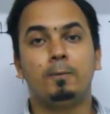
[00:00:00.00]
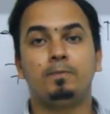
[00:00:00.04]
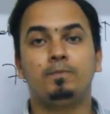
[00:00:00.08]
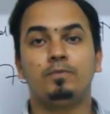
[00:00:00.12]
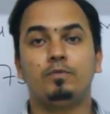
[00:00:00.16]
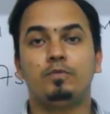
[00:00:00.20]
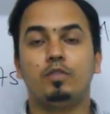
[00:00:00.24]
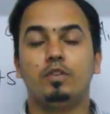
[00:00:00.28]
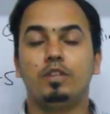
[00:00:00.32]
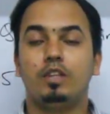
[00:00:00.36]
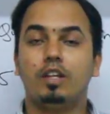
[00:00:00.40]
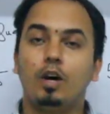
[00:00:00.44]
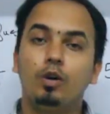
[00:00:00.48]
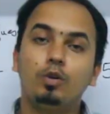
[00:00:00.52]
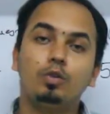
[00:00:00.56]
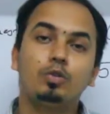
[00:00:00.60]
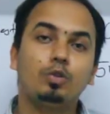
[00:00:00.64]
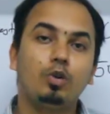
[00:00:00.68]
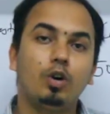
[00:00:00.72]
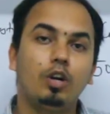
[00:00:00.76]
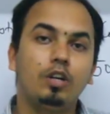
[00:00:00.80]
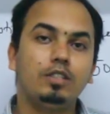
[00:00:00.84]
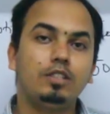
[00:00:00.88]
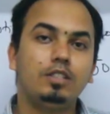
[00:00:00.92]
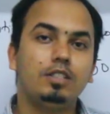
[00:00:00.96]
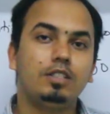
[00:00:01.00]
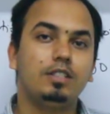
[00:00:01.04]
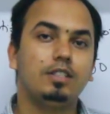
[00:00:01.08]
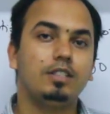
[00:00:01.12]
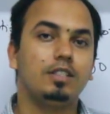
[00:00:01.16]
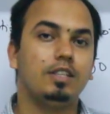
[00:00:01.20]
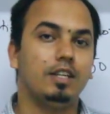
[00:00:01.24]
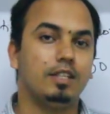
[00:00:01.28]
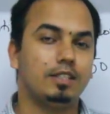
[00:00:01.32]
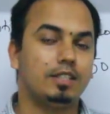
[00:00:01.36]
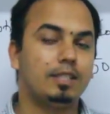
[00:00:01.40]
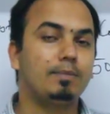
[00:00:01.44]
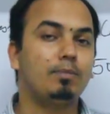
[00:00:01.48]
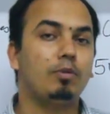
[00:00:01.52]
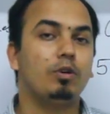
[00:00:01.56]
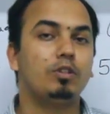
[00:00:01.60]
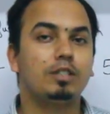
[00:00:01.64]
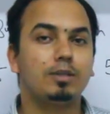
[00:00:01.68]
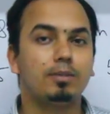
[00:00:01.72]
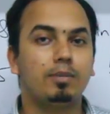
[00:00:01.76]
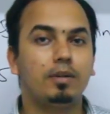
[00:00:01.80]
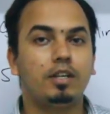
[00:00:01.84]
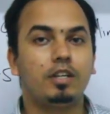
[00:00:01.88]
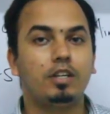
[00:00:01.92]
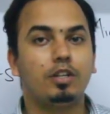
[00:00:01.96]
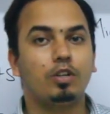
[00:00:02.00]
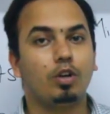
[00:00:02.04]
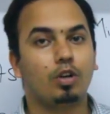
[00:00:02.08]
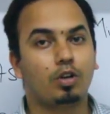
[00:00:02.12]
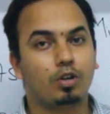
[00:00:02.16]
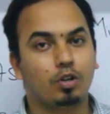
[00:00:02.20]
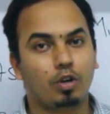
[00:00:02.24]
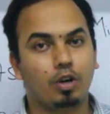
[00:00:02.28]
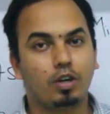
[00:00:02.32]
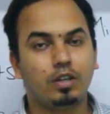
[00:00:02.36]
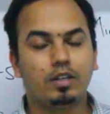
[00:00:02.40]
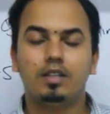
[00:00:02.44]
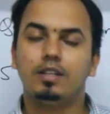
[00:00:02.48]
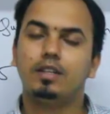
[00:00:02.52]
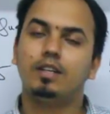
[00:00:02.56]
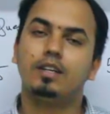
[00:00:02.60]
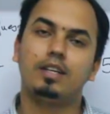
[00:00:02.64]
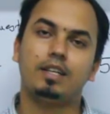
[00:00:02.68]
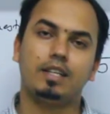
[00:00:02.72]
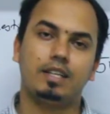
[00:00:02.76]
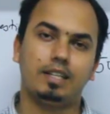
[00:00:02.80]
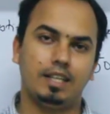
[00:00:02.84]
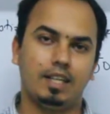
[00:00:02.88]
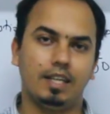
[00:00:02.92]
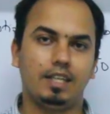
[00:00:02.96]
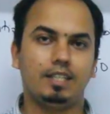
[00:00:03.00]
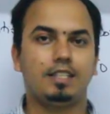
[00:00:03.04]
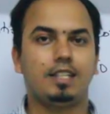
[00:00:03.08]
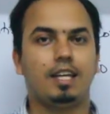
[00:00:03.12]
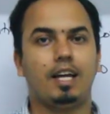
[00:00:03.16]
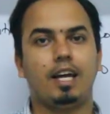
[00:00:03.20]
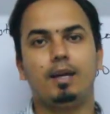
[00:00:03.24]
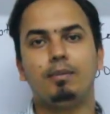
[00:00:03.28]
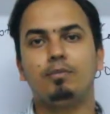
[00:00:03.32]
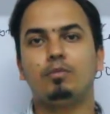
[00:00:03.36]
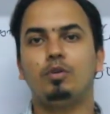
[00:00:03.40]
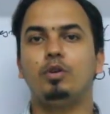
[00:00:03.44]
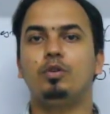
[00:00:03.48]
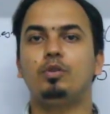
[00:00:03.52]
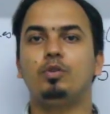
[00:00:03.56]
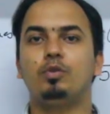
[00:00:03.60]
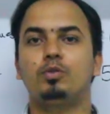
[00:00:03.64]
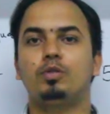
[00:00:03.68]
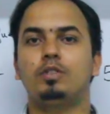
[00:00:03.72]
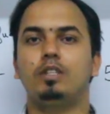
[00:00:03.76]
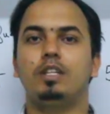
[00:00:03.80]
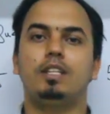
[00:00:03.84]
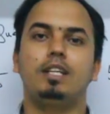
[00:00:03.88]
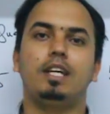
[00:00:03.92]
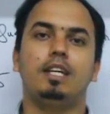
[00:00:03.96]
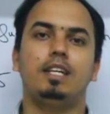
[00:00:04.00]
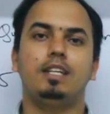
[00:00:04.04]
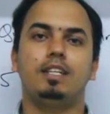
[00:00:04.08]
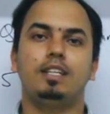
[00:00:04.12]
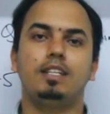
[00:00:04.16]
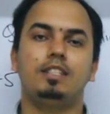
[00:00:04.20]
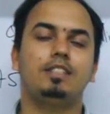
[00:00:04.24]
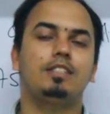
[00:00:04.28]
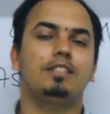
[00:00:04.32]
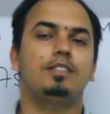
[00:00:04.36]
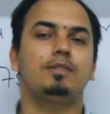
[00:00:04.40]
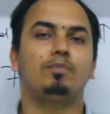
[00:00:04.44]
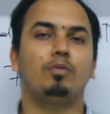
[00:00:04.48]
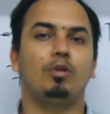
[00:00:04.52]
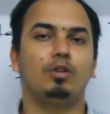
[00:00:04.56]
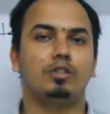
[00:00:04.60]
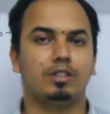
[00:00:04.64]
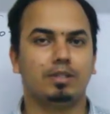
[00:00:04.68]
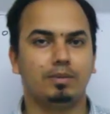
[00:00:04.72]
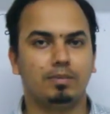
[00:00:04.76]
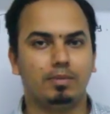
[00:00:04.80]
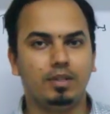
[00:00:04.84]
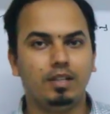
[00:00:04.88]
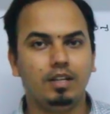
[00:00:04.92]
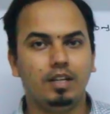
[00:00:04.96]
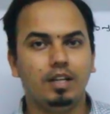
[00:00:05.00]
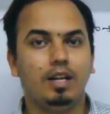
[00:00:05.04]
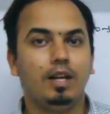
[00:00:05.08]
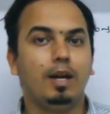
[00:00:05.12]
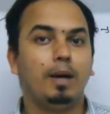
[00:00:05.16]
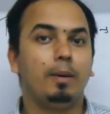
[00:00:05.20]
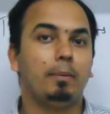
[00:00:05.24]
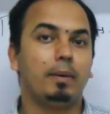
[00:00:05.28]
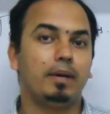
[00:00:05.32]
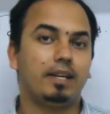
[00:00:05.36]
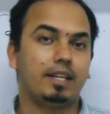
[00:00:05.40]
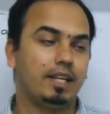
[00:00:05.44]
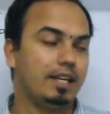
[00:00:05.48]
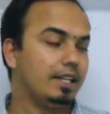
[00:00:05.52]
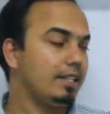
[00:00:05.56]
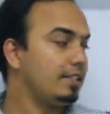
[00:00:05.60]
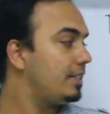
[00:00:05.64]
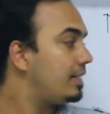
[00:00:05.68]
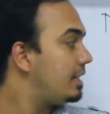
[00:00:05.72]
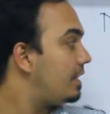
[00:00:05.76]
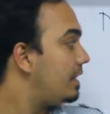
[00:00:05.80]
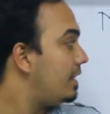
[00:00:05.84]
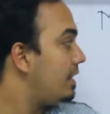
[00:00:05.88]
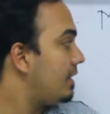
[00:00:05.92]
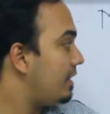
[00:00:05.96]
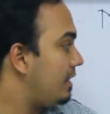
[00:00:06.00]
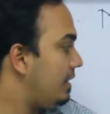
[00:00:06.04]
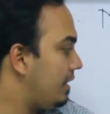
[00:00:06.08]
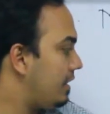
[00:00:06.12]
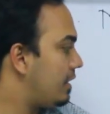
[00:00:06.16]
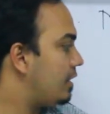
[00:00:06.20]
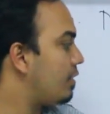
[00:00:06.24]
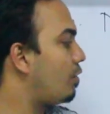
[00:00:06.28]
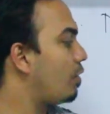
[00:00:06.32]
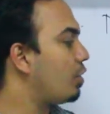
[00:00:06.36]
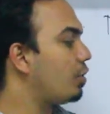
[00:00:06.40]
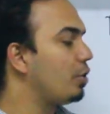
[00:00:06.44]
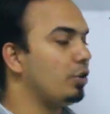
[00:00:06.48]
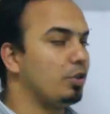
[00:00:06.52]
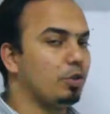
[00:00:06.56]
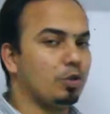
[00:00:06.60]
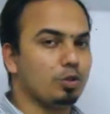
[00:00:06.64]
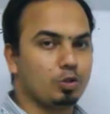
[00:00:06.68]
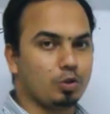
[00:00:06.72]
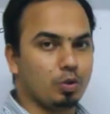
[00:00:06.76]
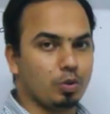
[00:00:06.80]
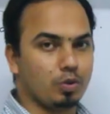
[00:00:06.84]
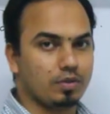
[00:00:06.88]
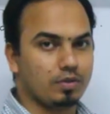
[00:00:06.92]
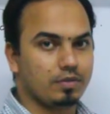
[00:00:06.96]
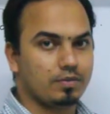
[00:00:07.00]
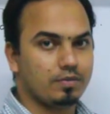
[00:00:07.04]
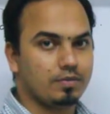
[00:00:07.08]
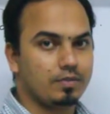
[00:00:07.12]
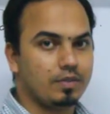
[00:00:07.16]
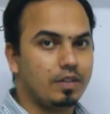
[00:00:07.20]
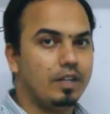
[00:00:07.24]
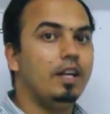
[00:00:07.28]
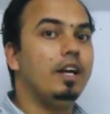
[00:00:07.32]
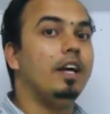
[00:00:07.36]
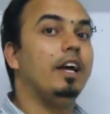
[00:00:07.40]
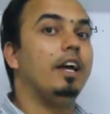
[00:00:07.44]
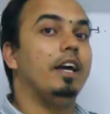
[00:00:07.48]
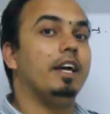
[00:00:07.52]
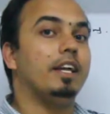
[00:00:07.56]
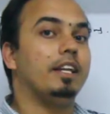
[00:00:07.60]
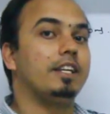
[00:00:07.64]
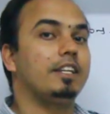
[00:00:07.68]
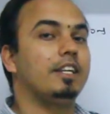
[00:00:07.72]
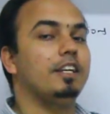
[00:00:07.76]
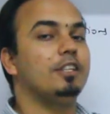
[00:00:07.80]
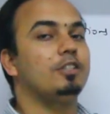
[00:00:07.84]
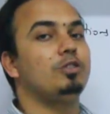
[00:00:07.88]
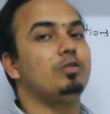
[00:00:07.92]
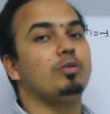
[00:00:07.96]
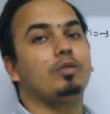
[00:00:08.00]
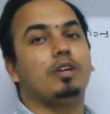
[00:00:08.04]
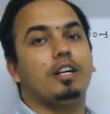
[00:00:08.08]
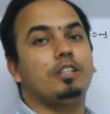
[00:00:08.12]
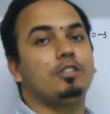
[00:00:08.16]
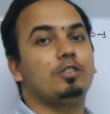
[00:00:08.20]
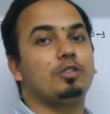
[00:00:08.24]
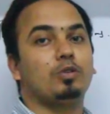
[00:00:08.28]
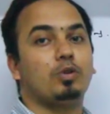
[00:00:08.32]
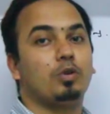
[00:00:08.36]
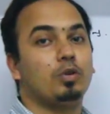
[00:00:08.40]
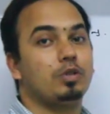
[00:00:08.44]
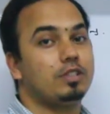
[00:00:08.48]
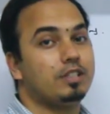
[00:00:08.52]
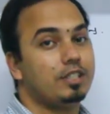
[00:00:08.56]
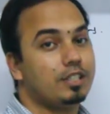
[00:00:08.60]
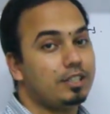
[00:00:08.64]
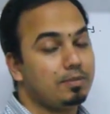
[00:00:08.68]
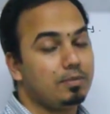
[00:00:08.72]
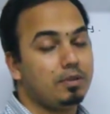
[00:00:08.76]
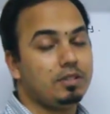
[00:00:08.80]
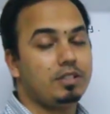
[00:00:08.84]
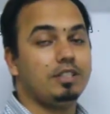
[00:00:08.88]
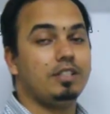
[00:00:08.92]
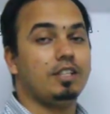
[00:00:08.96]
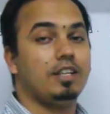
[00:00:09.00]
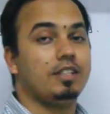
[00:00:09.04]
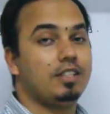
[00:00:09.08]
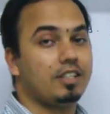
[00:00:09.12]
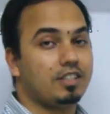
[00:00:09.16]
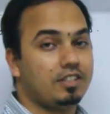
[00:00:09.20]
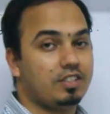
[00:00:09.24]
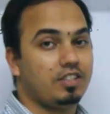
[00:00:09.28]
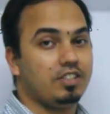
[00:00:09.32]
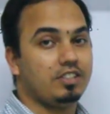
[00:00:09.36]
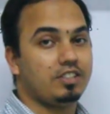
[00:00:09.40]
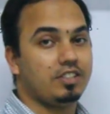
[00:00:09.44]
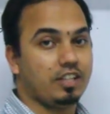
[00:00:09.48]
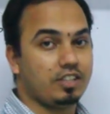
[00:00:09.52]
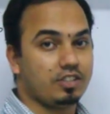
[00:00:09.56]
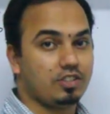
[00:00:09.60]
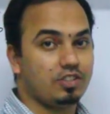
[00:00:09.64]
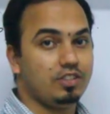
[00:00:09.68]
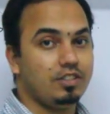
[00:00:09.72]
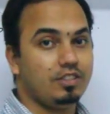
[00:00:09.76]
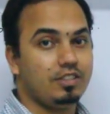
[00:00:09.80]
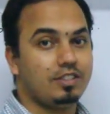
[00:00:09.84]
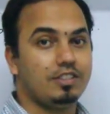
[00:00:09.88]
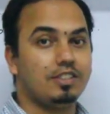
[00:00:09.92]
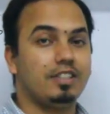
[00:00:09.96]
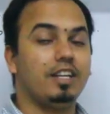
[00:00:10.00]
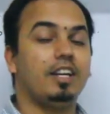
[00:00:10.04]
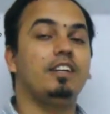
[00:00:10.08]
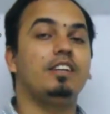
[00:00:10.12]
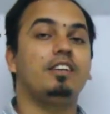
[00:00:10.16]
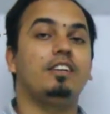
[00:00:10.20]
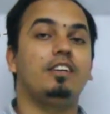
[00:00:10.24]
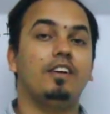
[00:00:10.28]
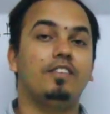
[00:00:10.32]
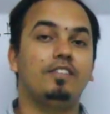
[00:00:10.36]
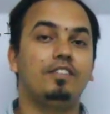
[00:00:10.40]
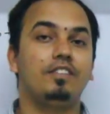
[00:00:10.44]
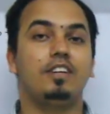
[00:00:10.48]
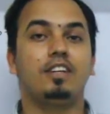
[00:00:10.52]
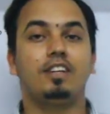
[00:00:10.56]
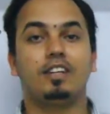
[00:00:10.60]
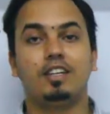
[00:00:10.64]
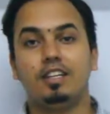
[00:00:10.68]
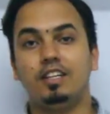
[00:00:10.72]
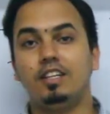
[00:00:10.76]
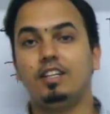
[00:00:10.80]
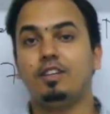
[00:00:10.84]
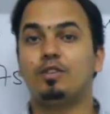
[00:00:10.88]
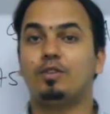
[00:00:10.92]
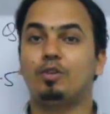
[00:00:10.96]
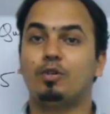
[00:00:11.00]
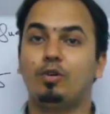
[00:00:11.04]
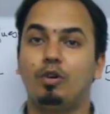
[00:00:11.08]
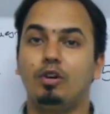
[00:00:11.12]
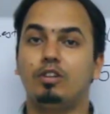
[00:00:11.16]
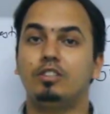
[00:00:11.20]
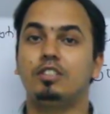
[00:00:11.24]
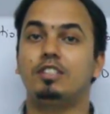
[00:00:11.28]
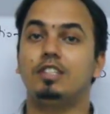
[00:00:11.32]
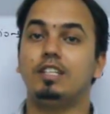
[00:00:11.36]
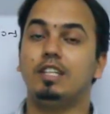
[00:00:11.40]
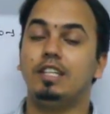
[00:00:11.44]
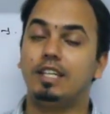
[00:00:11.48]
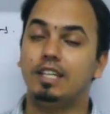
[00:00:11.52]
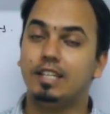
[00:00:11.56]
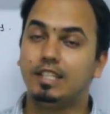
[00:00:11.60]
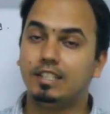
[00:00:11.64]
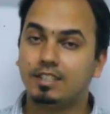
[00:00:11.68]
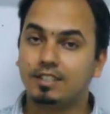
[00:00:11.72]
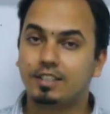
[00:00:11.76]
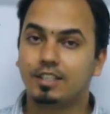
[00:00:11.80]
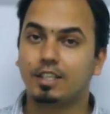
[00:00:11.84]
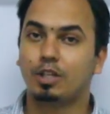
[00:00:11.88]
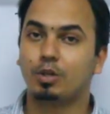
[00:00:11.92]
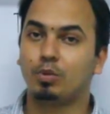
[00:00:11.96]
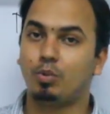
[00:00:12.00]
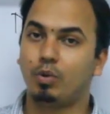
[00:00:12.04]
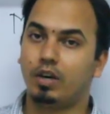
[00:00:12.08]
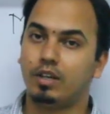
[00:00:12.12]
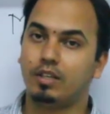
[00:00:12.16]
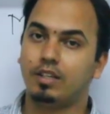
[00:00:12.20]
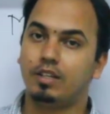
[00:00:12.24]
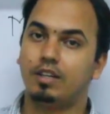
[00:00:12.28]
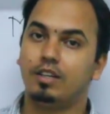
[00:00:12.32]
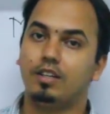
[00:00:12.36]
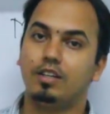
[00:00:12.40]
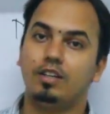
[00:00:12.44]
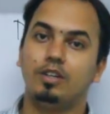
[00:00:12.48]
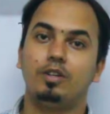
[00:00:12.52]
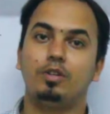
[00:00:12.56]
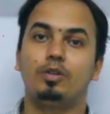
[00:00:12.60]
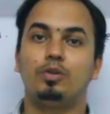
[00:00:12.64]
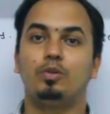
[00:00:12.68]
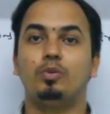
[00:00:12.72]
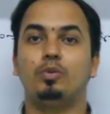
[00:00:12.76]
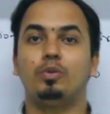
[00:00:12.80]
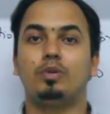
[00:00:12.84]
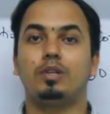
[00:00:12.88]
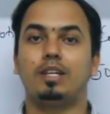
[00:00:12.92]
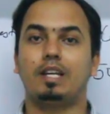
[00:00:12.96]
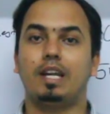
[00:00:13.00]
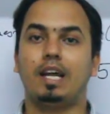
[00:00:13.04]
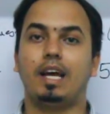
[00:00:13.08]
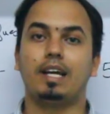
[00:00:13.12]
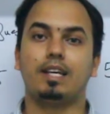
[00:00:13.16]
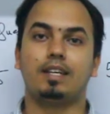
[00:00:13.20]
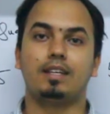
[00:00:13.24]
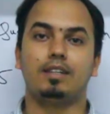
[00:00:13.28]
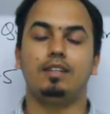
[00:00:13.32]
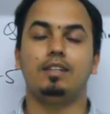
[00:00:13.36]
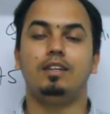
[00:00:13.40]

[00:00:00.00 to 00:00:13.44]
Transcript: without quants is a possibility or not, yes, I am going to say that it is possible, but yes, this is what you need to score. In case you can't score this much in other 3 sections, then definitely quants is required to crack